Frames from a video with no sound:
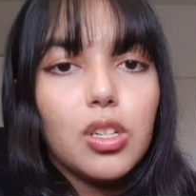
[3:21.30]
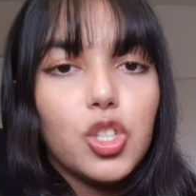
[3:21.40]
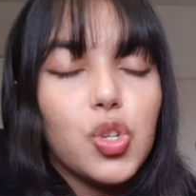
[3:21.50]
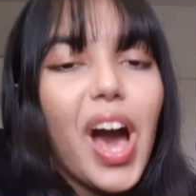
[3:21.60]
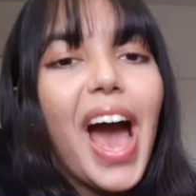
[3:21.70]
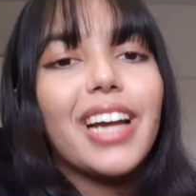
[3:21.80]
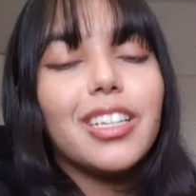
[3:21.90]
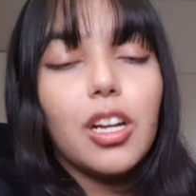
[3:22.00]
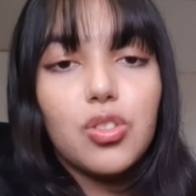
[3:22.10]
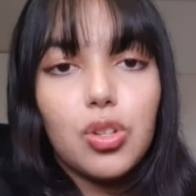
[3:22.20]
to act
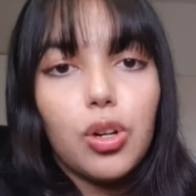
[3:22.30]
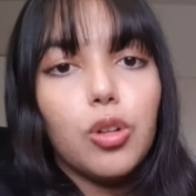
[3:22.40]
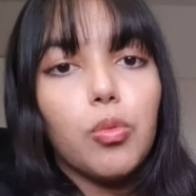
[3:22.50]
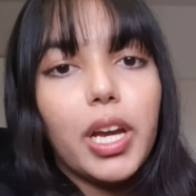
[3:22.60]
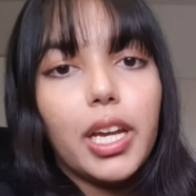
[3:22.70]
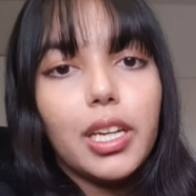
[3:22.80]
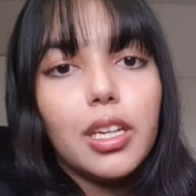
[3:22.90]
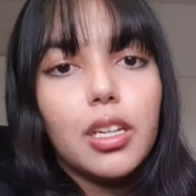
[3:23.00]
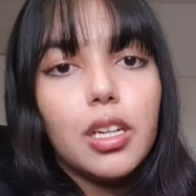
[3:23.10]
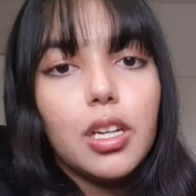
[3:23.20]
in a certain
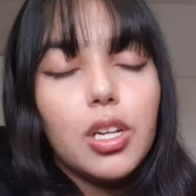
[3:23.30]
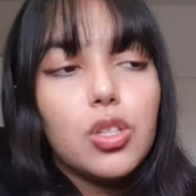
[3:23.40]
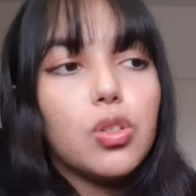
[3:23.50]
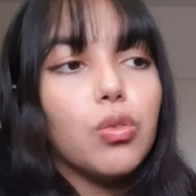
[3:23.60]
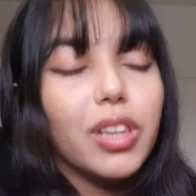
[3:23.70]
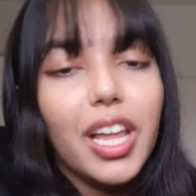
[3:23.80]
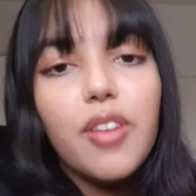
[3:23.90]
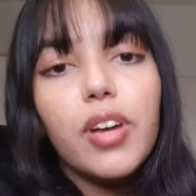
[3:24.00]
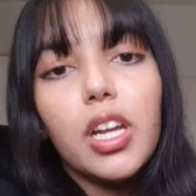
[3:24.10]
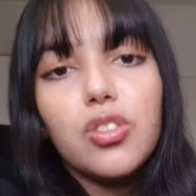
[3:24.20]
way, to
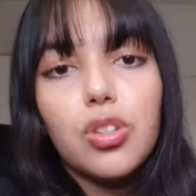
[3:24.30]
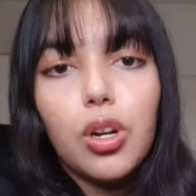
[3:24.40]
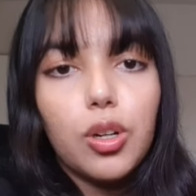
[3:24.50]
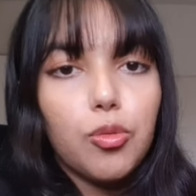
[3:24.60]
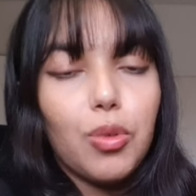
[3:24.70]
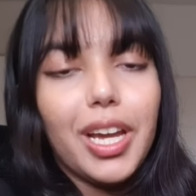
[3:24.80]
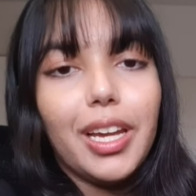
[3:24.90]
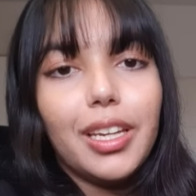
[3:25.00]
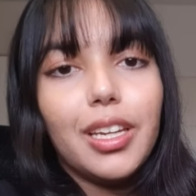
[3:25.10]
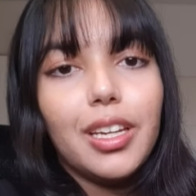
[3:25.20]
live in a certain
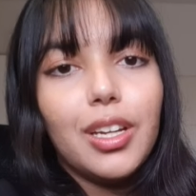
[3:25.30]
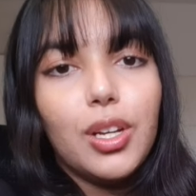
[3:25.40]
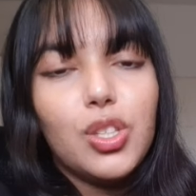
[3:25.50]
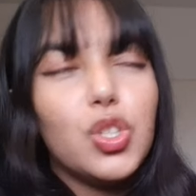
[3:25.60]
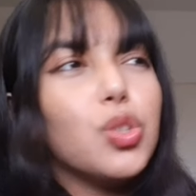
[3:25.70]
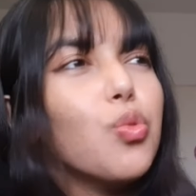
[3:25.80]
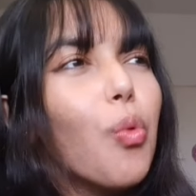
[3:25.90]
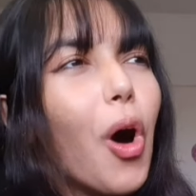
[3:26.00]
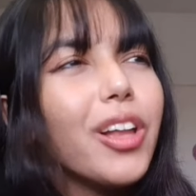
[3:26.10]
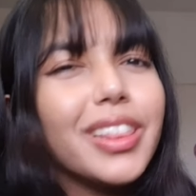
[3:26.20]
way, to
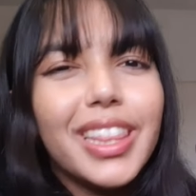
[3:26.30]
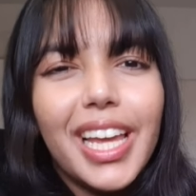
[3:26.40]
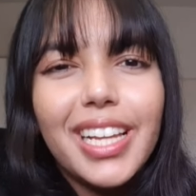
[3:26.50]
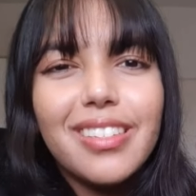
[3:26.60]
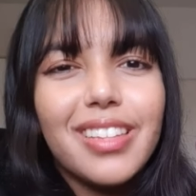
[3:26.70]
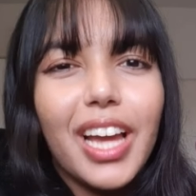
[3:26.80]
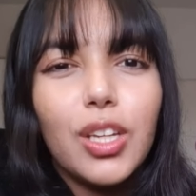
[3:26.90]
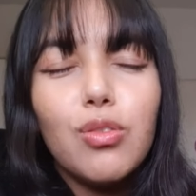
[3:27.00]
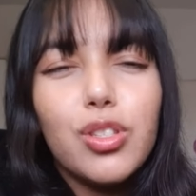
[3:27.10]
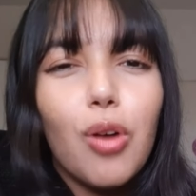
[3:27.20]
want things that
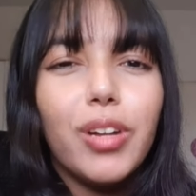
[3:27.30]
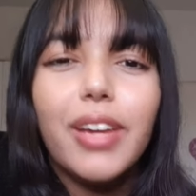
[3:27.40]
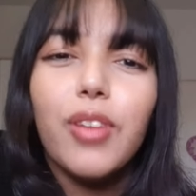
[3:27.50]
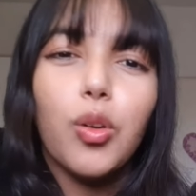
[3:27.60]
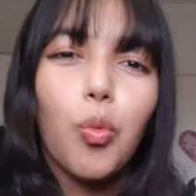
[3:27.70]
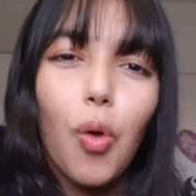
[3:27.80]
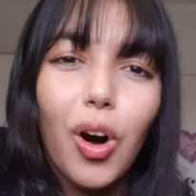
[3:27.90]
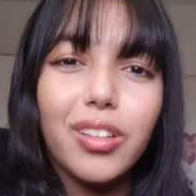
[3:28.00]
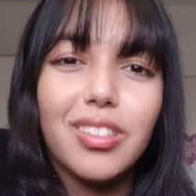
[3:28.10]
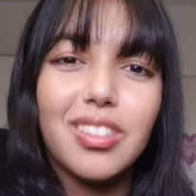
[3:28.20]
you don't even
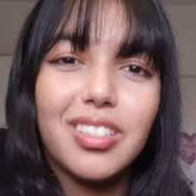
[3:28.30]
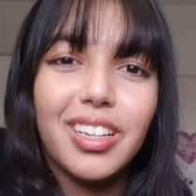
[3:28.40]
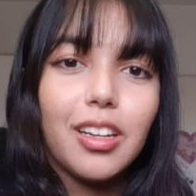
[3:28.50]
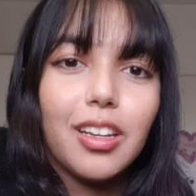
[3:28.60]
want.